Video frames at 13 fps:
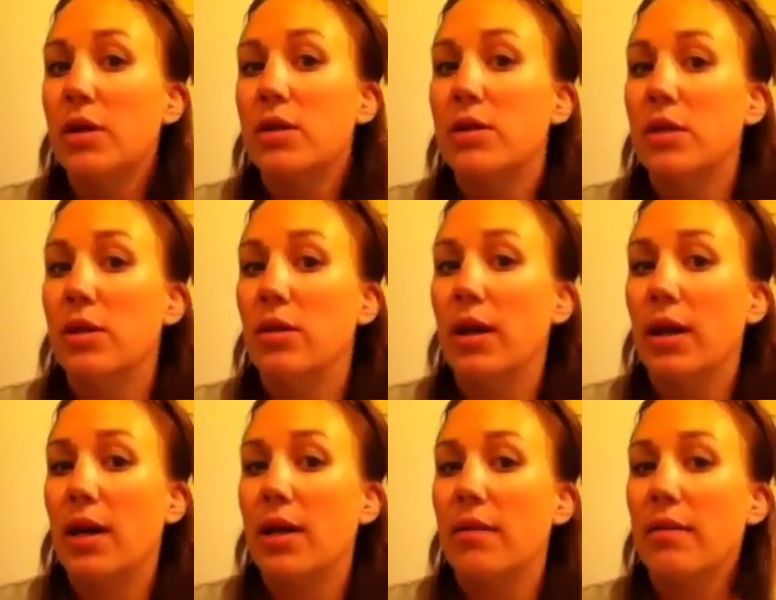So you
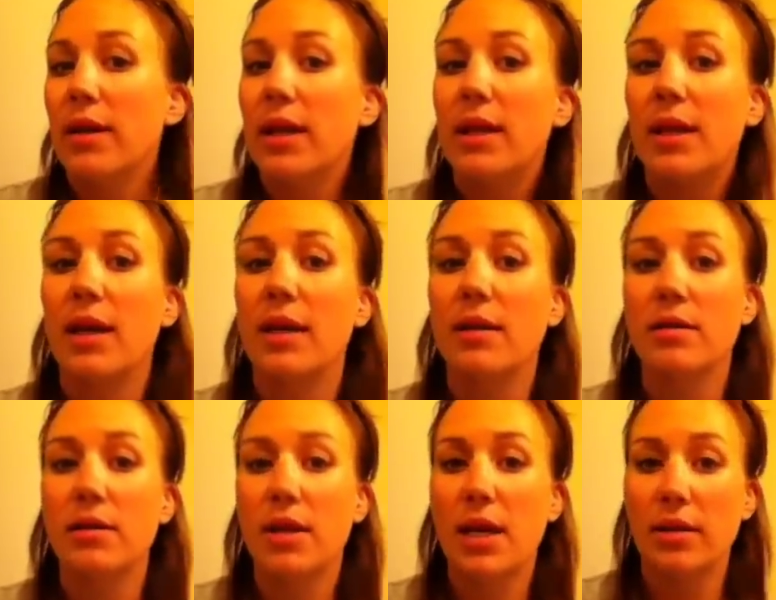get kind of like
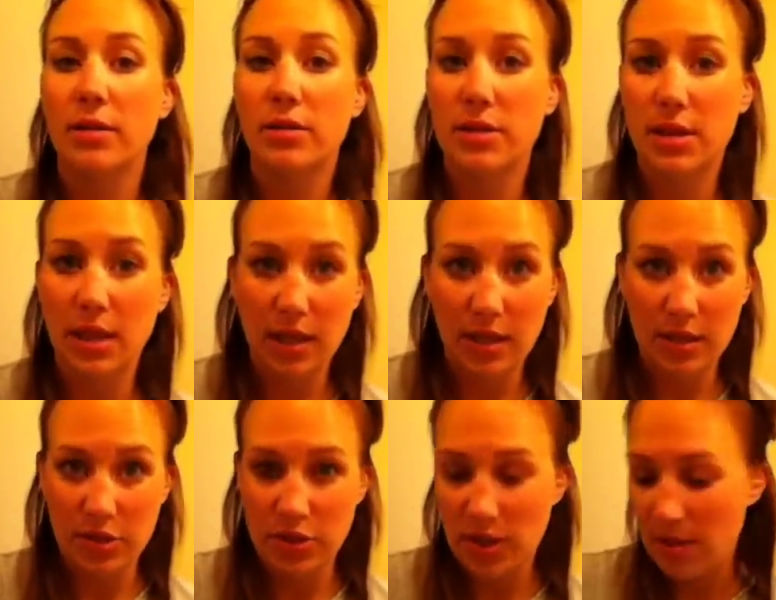that candlestick
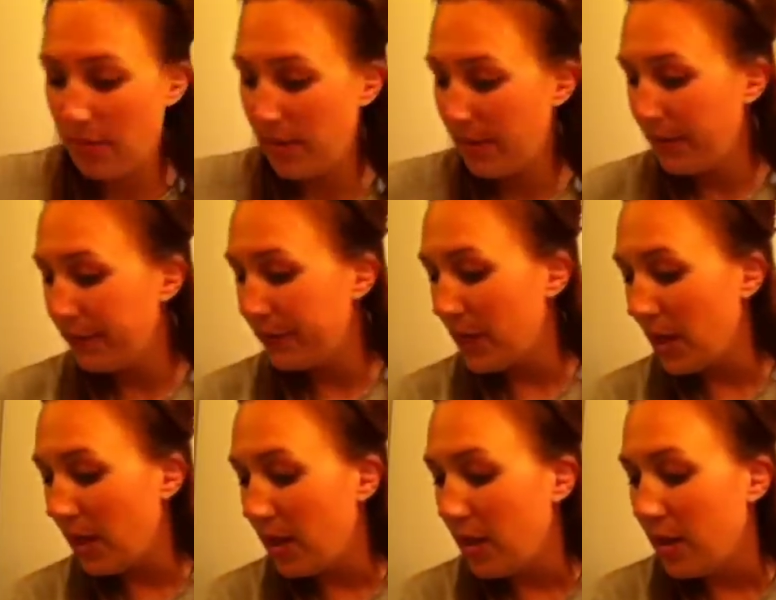kind of shape.
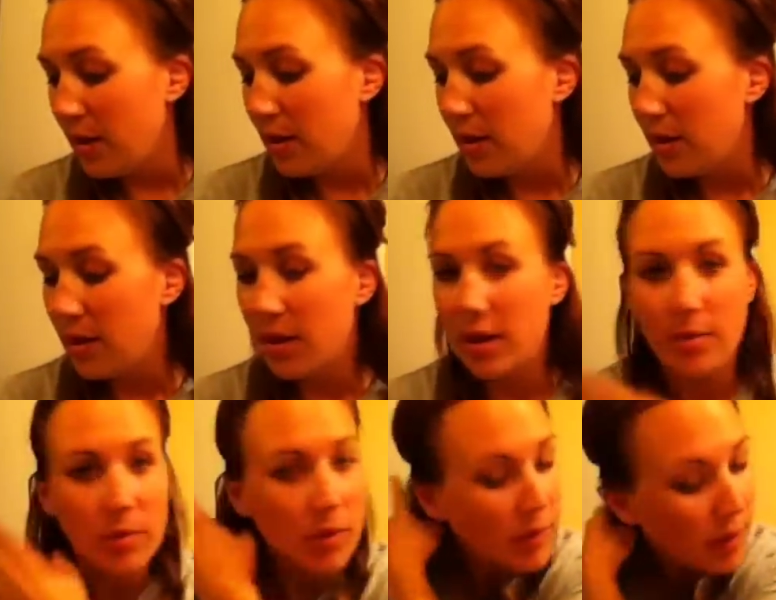And
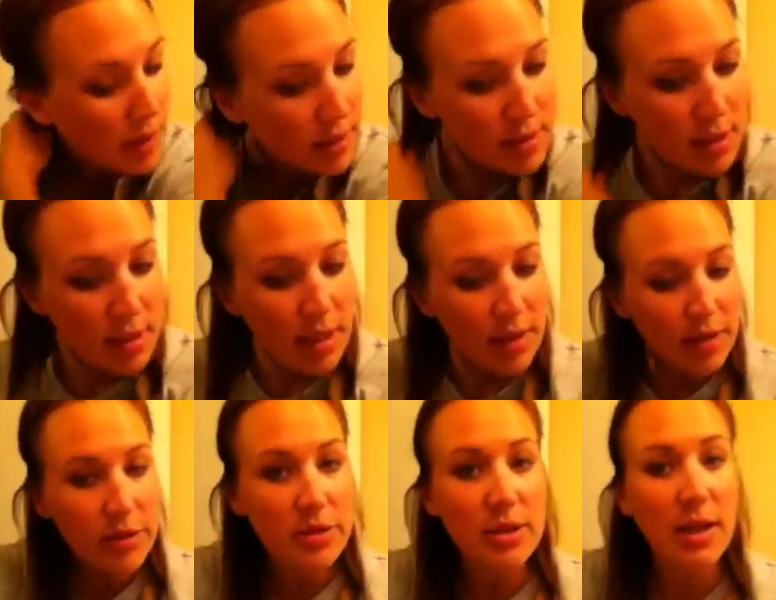then moving on to the
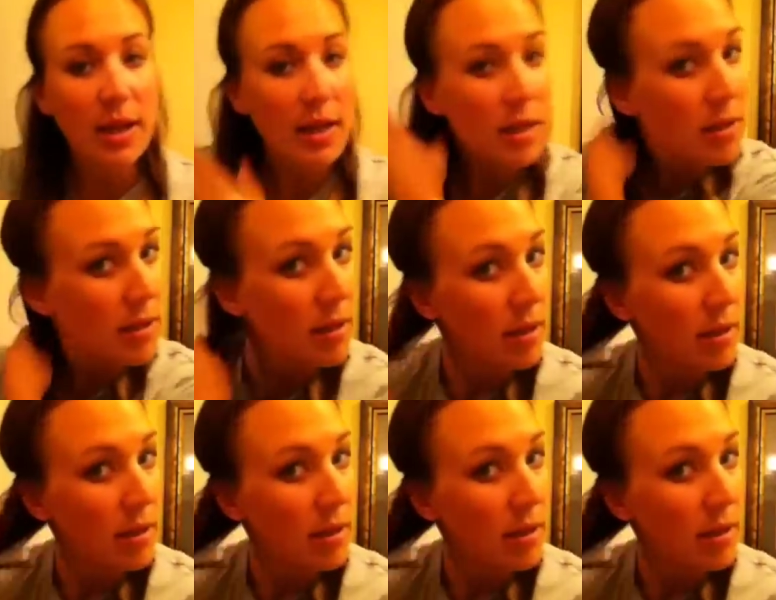other side